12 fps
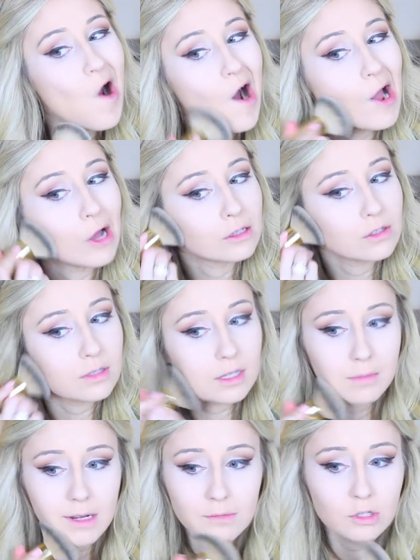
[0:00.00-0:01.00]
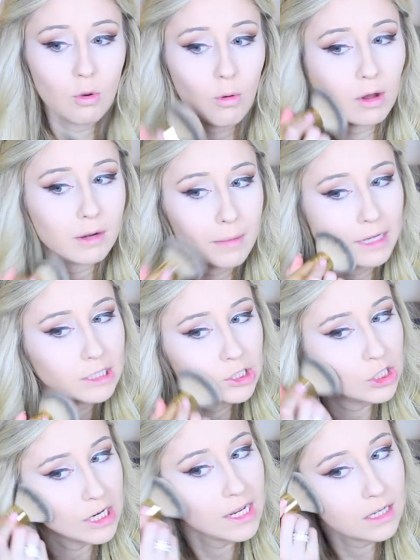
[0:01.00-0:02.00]
I also sometimes go on my
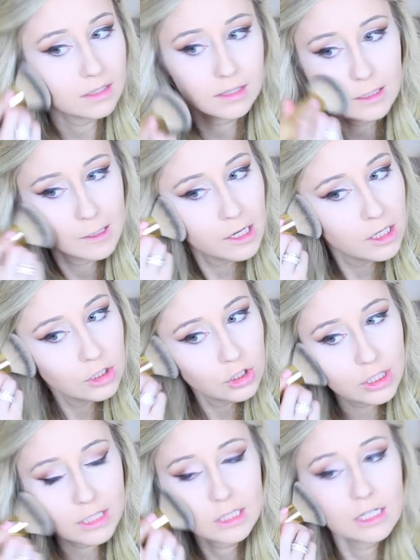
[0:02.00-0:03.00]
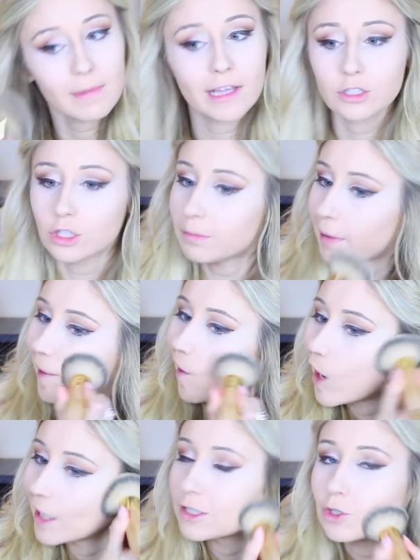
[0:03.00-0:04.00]
cheeks just to make sure my
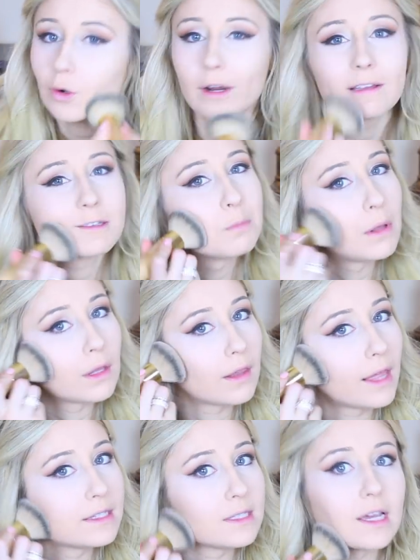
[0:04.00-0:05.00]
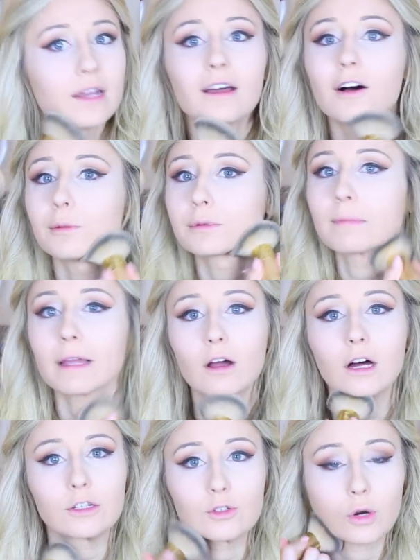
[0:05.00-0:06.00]
contour is blended. It helps my
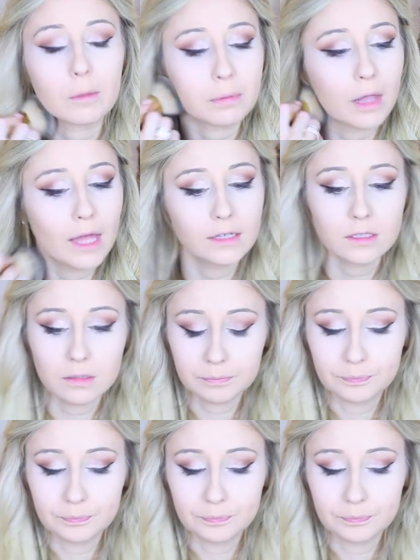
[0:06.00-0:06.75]
contour blend.